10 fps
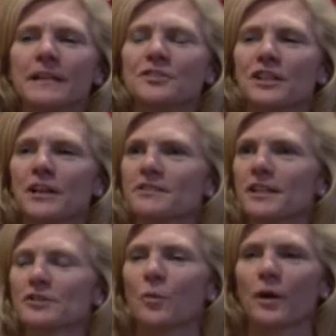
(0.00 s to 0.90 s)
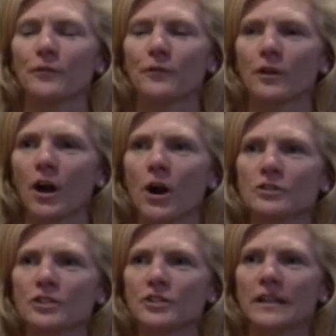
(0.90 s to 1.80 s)
Geno's such a wonderful coach.
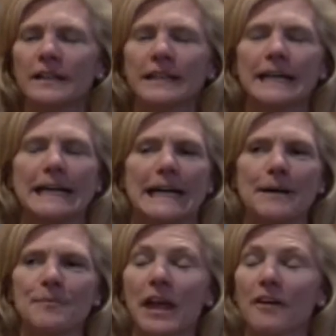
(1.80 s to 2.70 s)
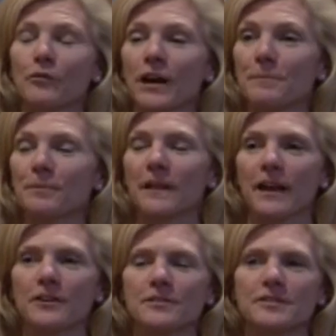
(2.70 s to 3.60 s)
Um, they have great
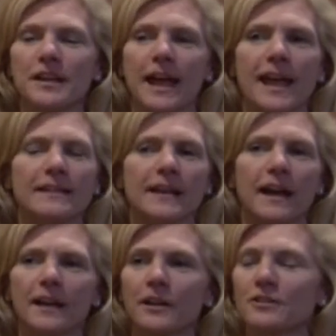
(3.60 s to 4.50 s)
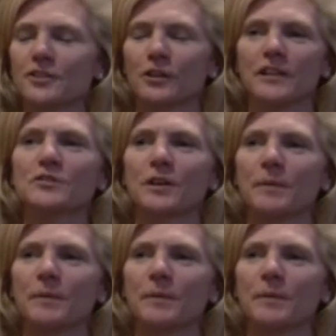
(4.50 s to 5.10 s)
players, and uh, you know certainly it's going to